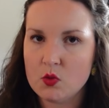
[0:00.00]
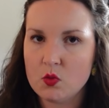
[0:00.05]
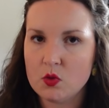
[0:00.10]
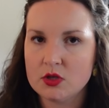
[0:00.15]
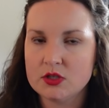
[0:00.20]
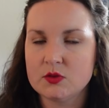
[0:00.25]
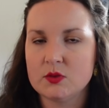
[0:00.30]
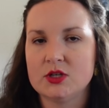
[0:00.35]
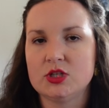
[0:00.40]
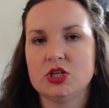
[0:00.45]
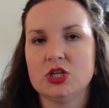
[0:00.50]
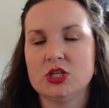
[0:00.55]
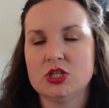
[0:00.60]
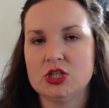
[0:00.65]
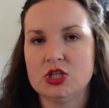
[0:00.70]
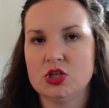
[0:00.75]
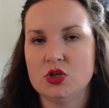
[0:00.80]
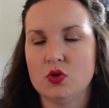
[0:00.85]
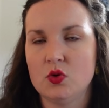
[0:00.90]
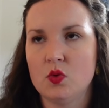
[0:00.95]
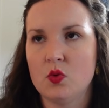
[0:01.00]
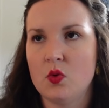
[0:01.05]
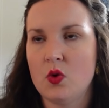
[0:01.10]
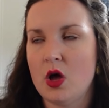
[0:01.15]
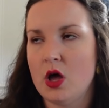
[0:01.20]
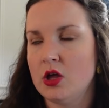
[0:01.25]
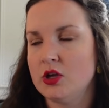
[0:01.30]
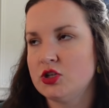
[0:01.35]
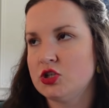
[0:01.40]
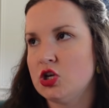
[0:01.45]
we'll switch it to,
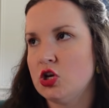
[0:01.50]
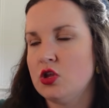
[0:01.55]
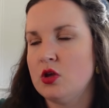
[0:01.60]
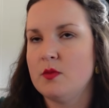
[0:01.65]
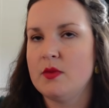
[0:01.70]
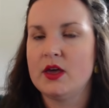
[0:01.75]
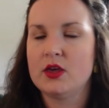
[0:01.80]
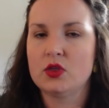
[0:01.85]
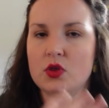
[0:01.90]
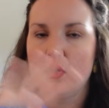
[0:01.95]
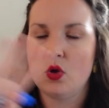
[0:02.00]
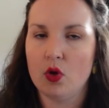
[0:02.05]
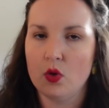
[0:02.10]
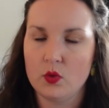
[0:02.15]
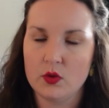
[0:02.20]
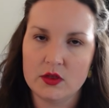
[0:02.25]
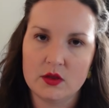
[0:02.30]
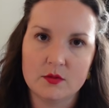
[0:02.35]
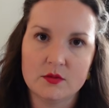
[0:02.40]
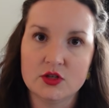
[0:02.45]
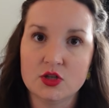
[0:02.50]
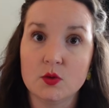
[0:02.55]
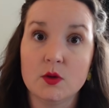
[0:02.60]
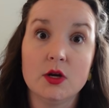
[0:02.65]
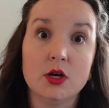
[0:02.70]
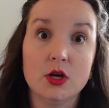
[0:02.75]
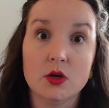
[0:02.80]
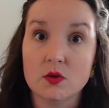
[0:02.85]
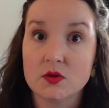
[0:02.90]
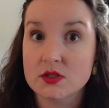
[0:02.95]
I'll show them like the whole rhythm to a
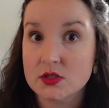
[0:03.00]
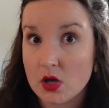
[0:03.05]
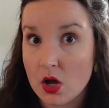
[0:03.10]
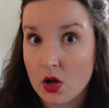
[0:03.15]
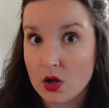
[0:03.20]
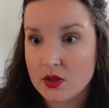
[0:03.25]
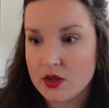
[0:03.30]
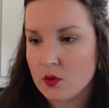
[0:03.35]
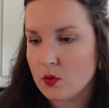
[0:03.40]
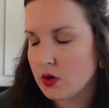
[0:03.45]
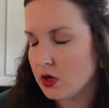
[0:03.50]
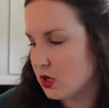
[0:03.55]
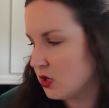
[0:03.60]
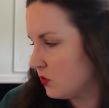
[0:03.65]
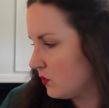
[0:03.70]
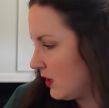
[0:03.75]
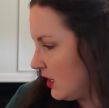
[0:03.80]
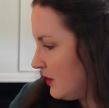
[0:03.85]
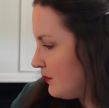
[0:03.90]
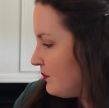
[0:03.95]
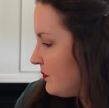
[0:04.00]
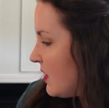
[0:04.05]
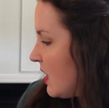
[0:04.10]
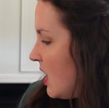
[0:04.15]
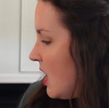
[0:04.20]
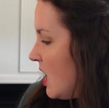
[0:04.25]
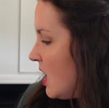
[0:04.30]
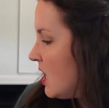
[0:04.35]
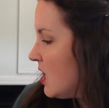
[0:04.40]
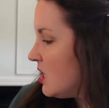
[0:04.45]
new song that we're going to read.
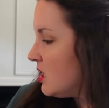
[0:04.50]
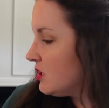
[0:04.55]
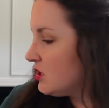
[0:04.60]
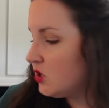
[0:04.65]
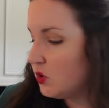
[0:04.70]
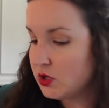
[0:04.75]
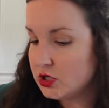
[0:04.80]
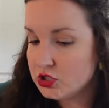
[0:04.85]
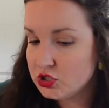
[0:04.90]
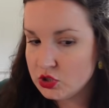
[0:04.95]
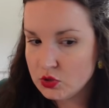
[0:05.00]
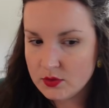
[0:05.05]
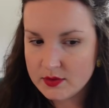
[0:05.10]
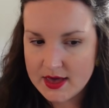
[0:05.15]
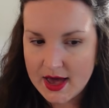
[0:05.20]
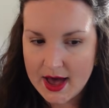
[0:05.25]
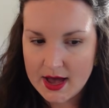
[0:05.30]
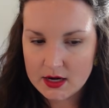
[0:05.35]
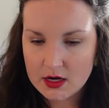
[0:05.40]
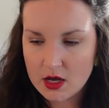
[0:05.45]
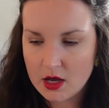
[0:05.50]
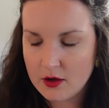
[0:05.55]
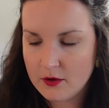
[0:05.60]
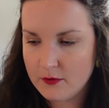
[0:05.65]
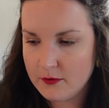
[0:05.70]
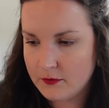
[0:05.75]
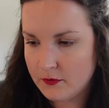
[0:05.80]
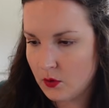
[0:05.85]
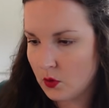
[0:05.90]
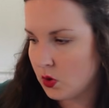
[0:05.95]
So I'll do that
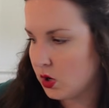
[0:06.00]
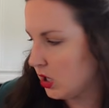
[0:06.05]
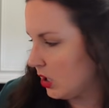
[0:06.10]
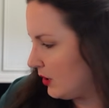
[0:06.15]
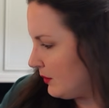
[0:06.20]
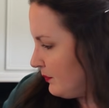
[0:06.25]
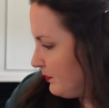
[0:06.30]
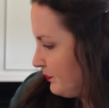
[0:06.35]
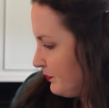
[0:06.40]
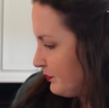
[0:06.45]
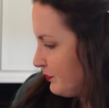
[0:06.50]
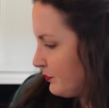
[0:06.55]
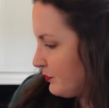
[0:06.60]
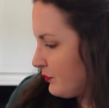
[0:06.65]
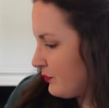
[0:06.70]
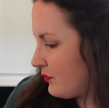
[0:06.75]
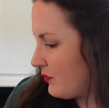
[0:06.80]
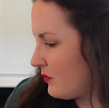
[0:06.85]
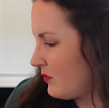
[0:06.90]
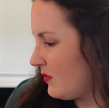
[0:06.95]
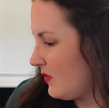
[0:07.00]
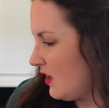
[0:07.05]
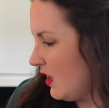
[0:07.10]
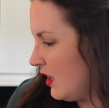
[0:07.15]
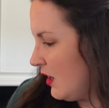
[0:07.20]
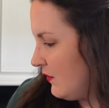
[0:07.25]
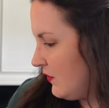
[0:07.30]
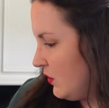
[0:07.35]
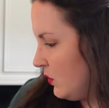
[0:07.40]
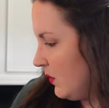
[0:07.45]
for
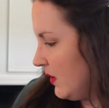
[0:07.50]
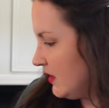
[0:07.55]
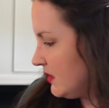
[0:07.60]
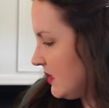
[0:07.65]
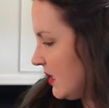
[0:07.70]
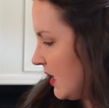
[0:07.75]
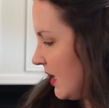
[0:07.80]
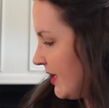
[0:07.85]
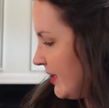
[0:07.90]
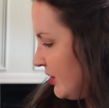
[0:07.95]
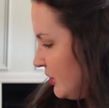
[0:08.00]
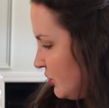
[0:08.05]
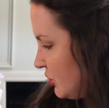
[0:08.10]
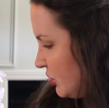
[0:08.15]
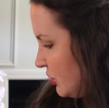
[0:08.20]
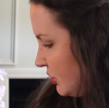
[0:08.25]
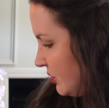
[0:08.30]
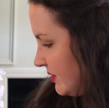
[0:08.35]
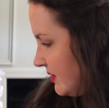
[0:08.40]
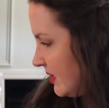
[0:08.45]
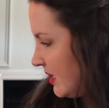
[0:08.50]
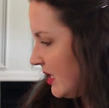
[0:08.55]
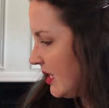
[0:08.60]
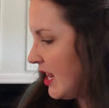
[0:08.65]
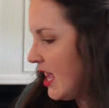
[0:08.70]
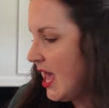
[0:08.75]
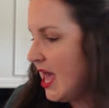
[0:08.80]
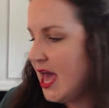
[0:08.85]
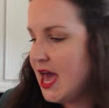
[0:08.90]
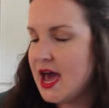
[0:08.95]
a few weeks. Like I introduce
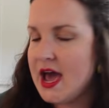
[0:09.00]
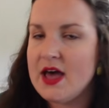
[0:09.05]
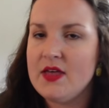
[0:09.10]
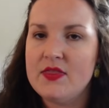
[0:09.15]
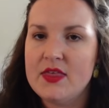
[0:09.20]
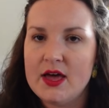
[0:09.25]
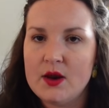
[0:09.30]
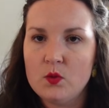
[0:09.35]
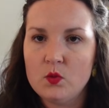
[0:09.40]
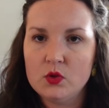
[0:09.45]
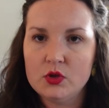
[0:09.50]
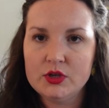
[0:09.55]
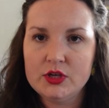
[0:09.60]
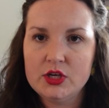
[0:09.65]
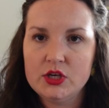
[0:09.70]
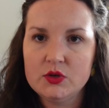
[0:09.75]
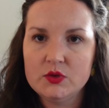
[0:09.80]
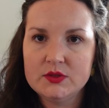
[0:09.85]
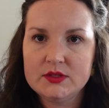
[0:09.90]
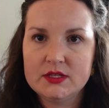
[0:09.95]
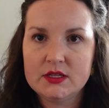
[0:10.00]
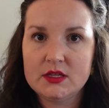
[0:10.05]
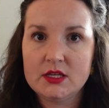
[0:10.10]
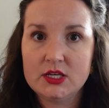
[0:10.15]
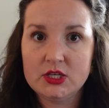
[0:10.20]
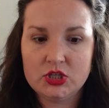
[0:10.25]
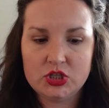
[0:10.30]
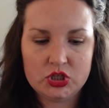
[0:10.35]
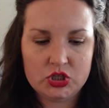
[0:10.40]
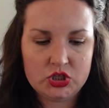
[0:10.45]
it and then we'll use
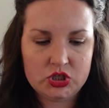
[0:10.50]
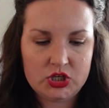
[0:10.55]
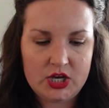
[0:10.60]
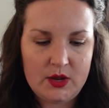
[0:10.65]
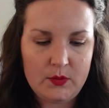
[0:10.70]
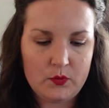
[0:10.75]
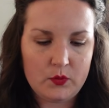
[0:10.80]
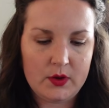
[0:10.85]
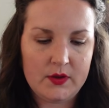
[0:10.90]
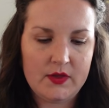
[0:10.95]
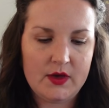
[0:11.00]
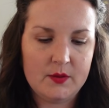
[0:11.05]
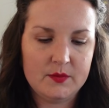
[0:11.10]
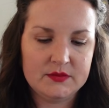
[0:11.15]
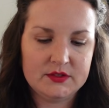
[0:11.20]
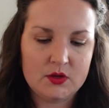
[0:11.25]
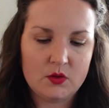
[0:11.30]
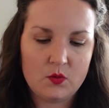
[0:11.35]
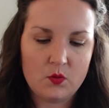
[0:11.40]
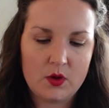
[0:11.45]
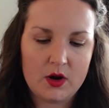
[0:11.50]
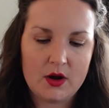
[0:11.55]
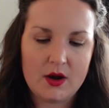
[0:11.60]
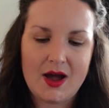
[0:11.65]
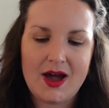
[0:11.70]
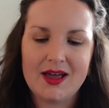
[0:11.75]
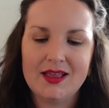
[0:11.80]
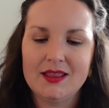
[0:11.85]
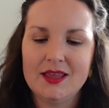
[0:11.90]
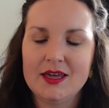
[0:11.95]
these shape rhythms where
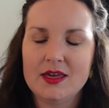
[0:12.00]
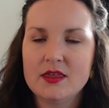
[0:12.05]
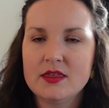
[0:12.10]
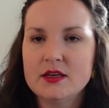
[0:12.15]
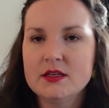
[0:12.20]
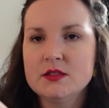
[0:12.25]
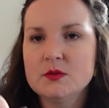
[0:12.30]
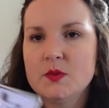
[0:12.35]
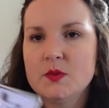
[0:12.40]
I like these